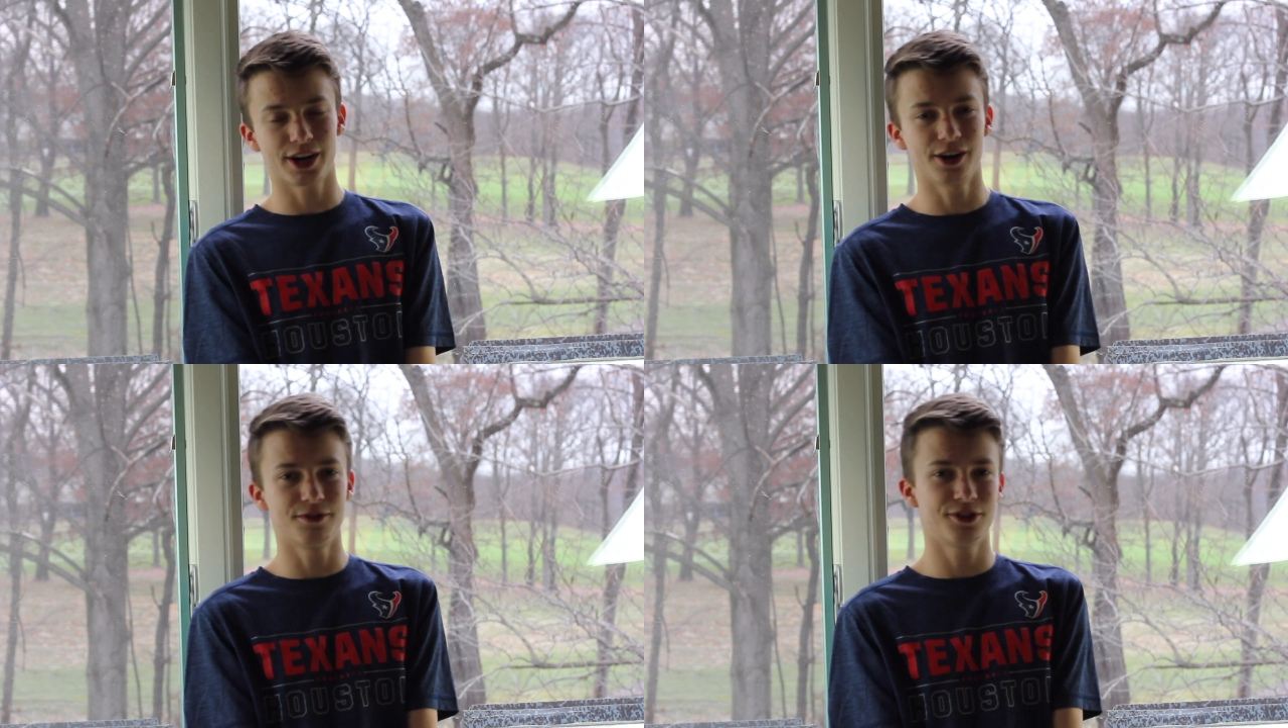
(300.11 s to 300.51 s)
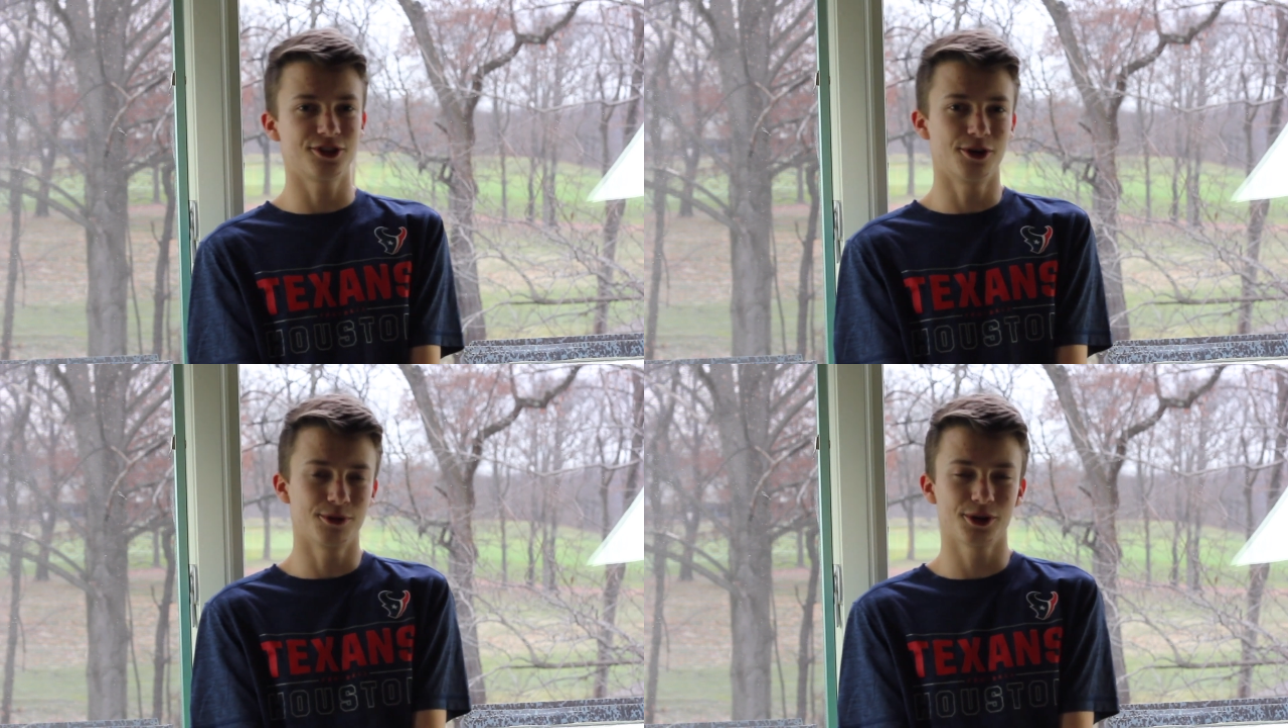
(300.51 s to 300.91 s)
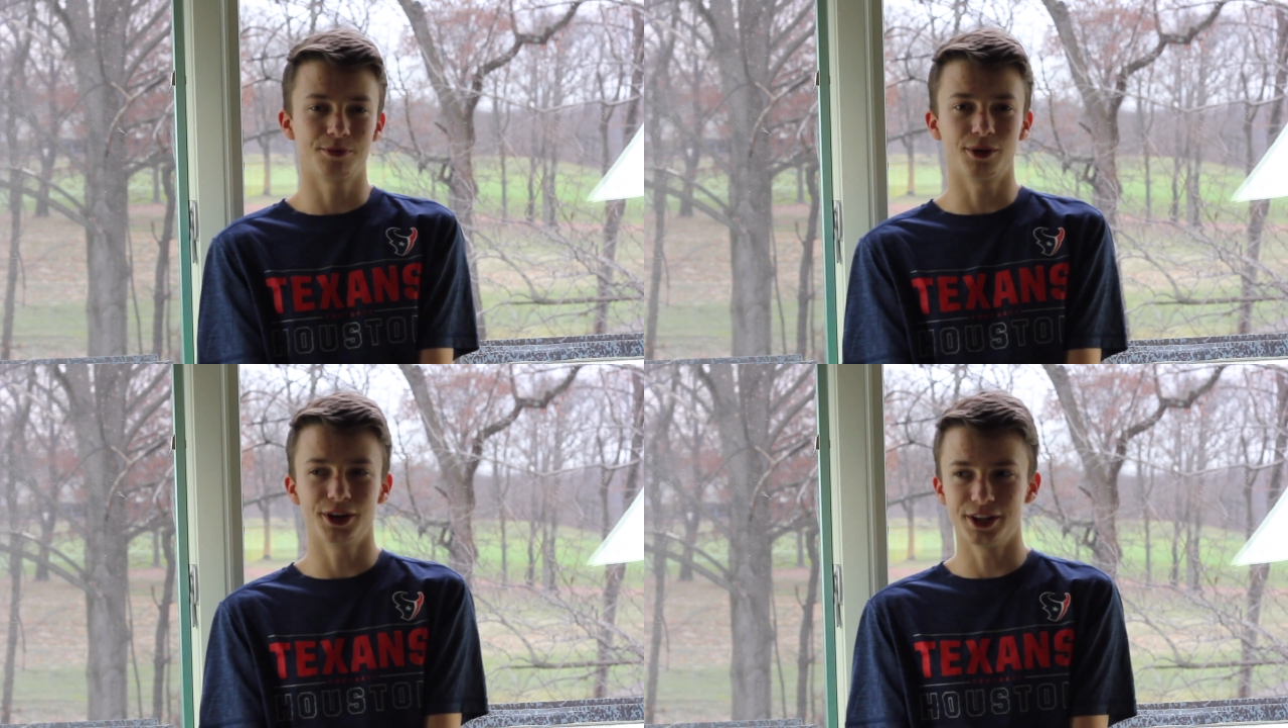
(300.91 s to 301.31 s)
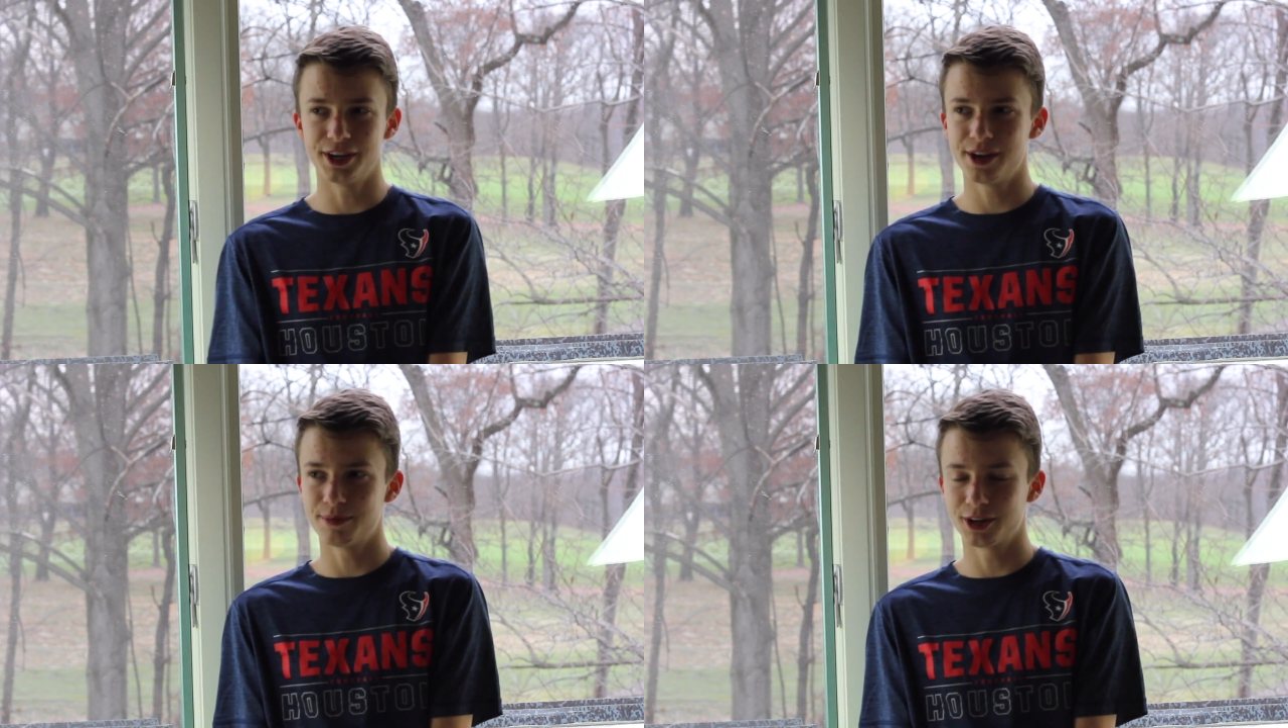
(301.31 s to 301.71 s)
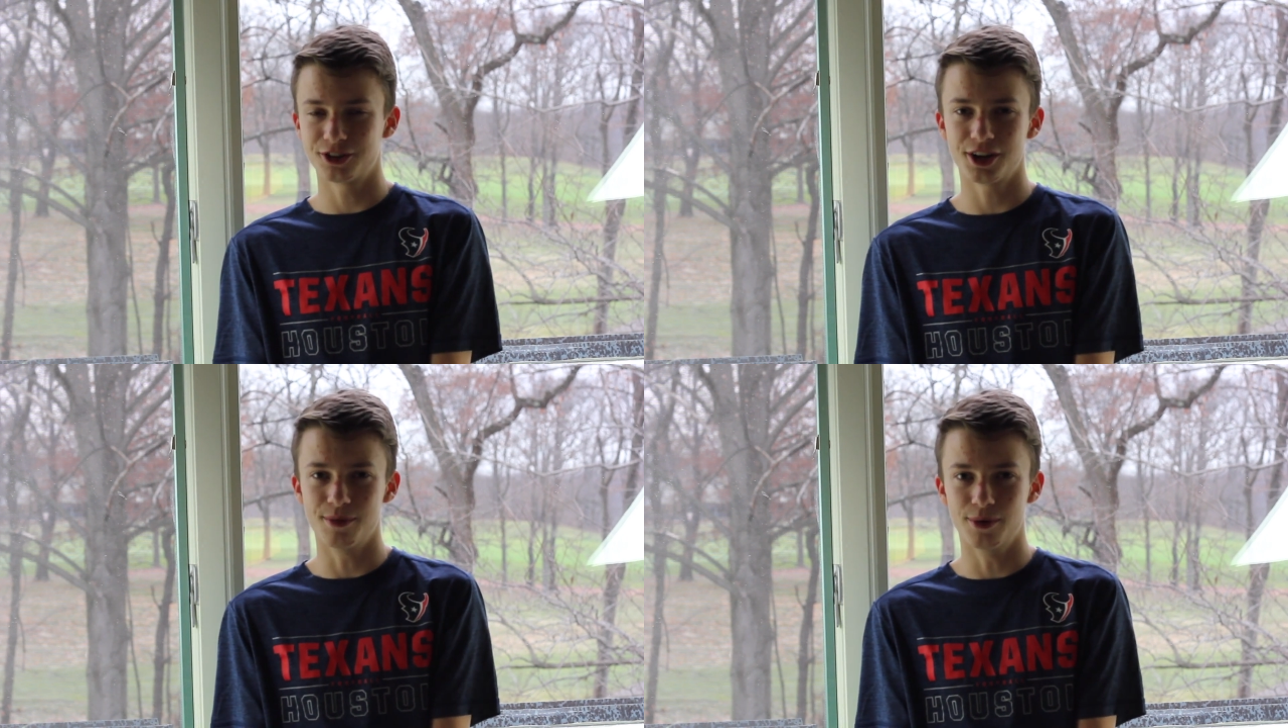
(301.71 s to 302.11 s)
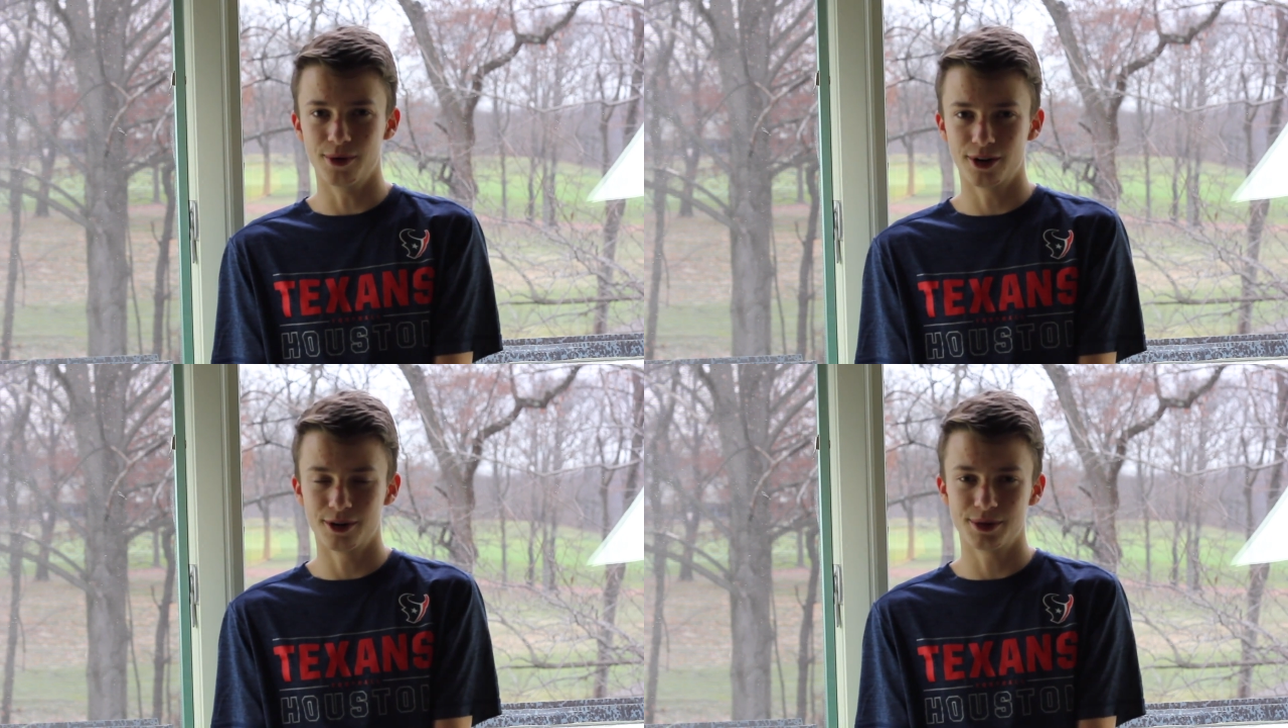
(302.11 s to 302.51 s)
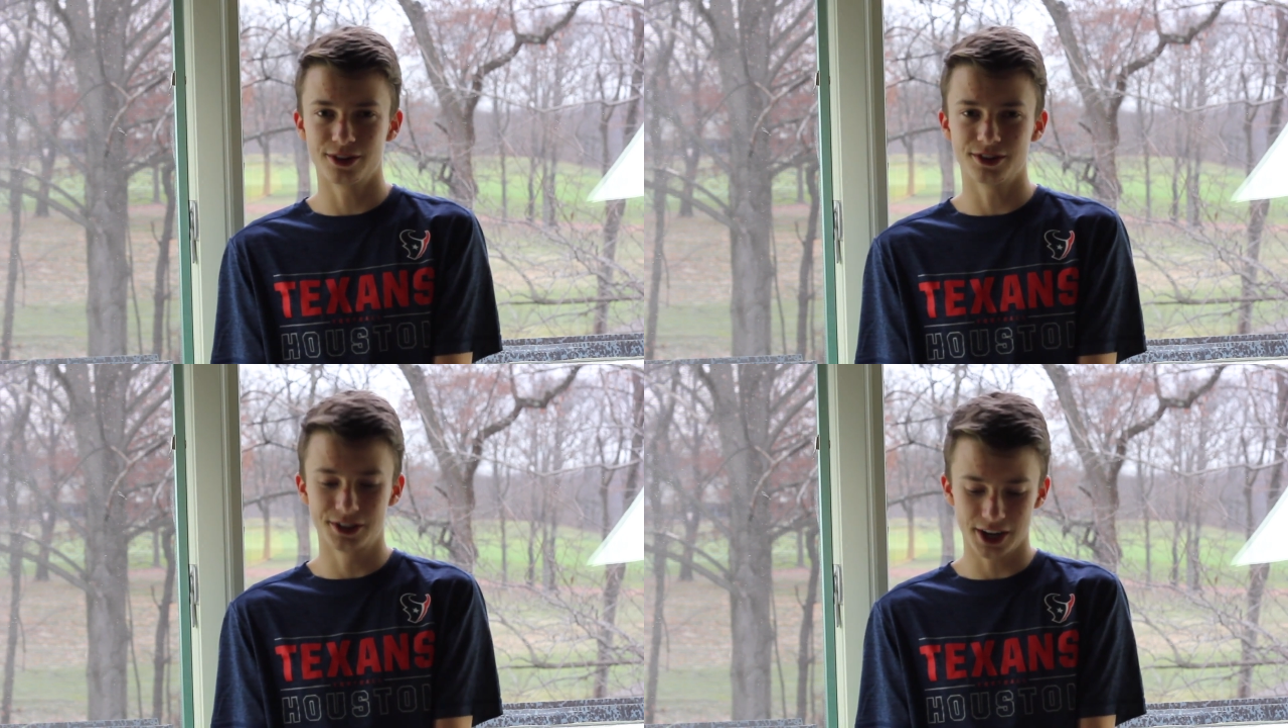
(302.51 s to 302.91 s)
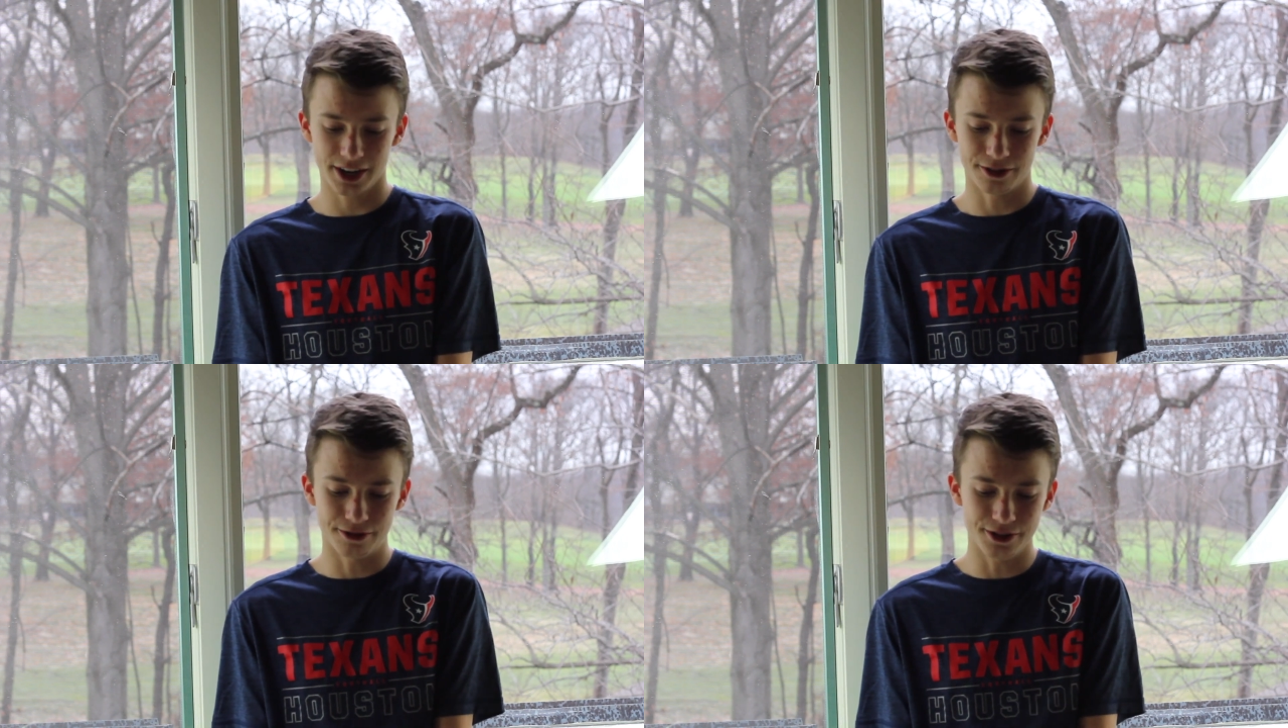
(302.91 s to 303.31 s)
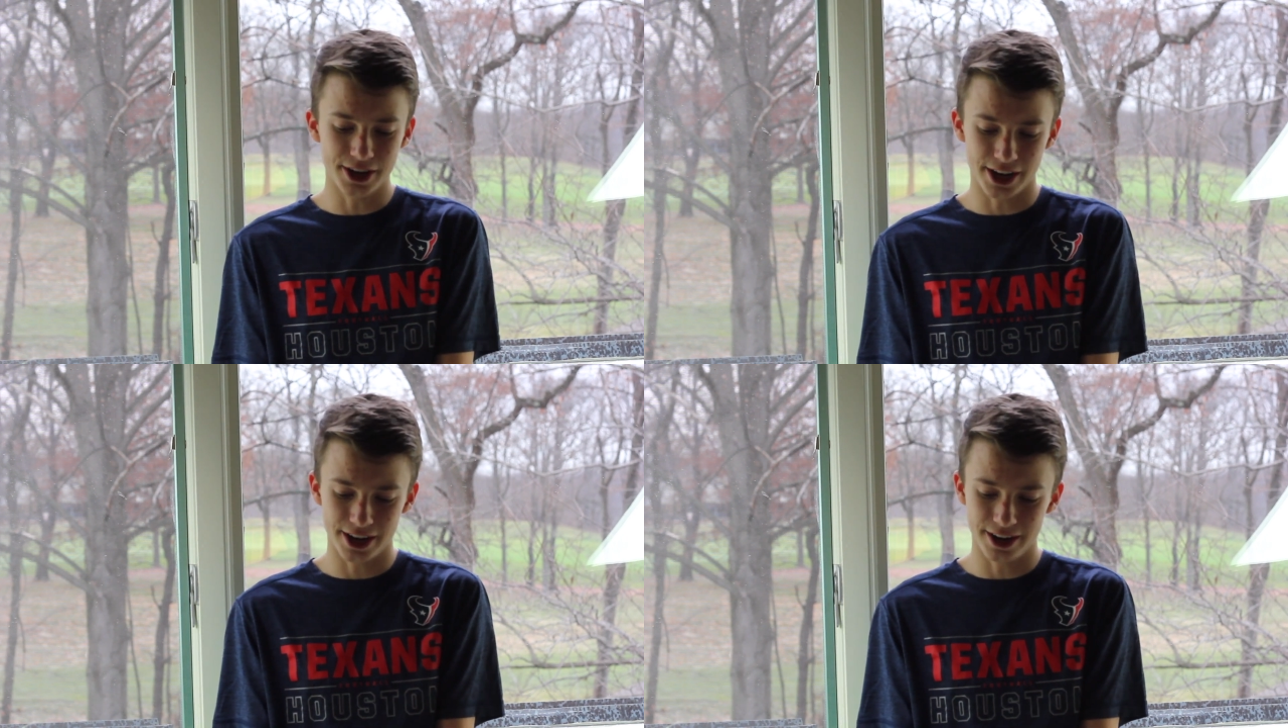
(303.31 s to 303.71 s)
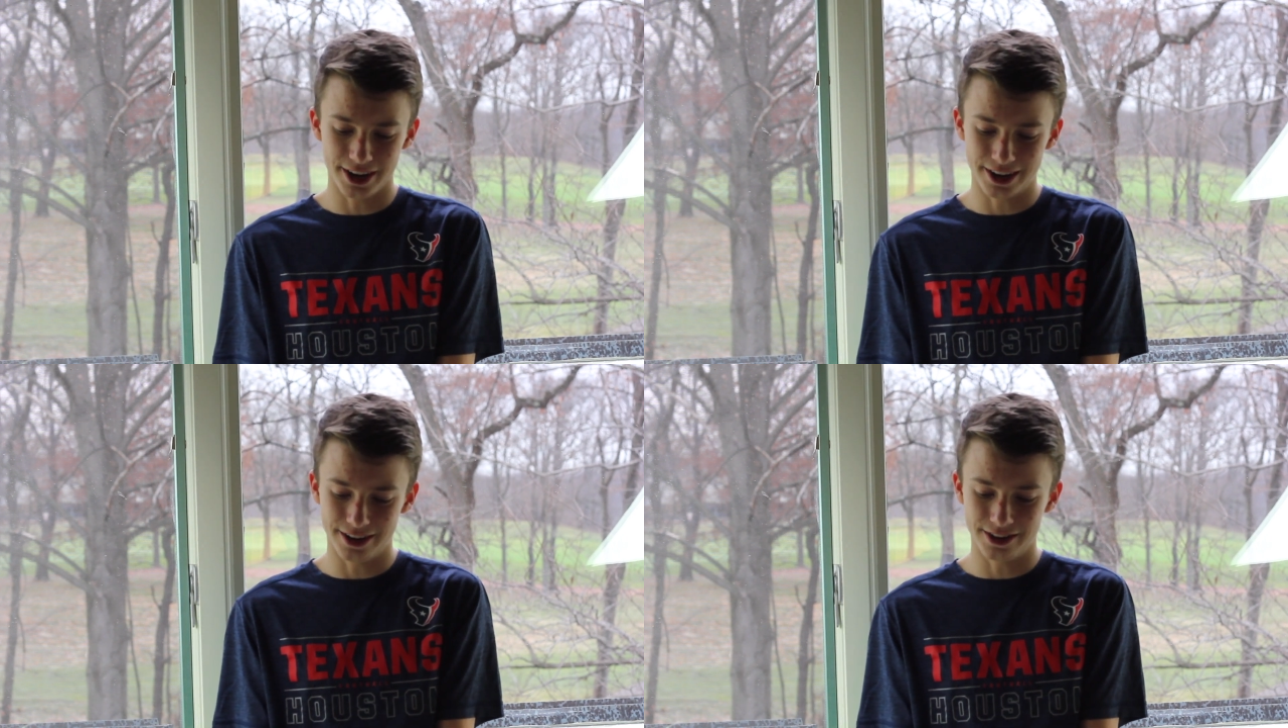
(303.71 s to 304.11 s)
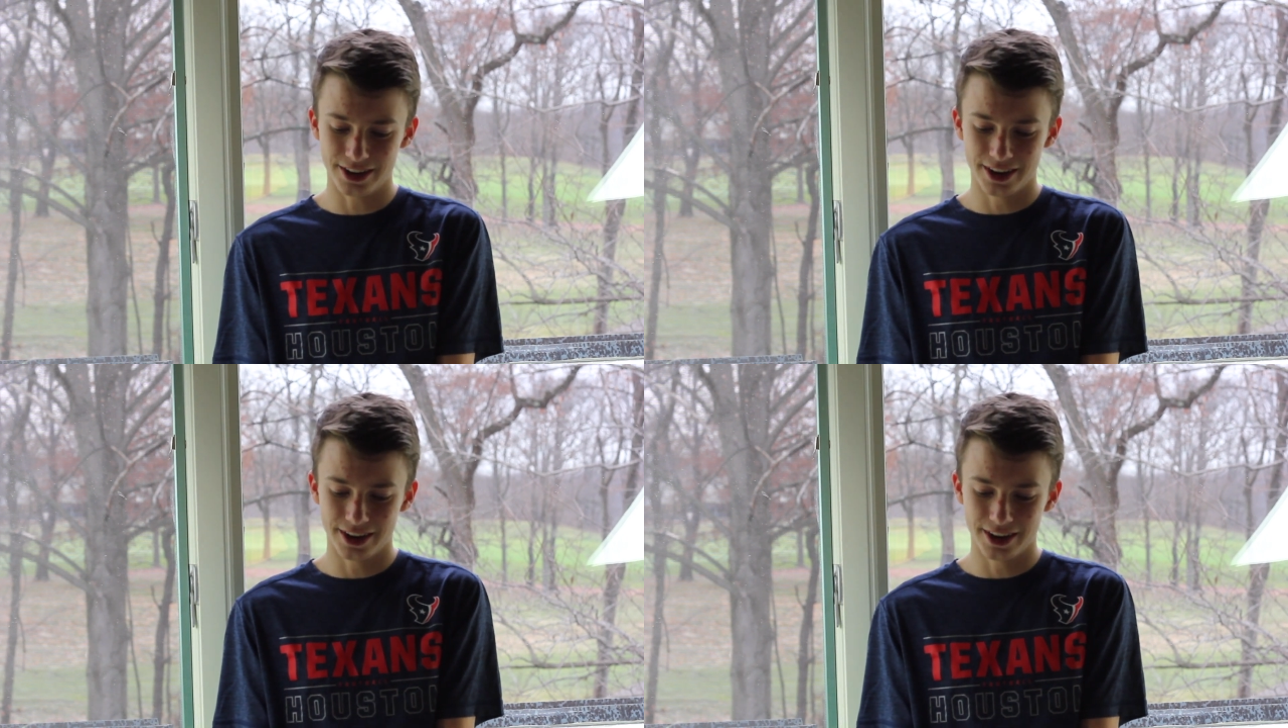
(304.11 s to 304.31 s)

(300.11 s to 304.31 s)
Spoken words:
I obviously don't really play the game much anymore because it's kind of dead and